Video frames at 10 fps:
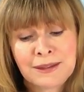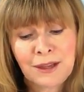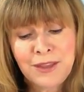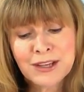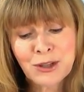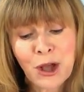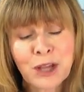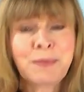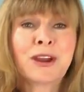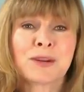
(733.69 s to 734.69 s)
Now, these
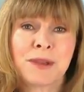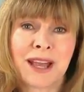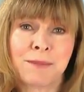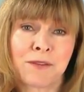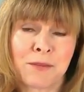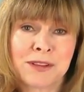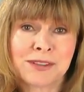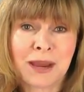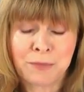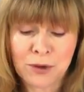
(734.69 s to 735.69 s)
all appear to be coming from the
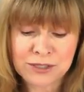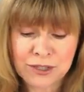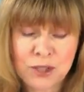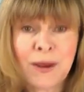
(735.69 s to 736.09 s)
same person,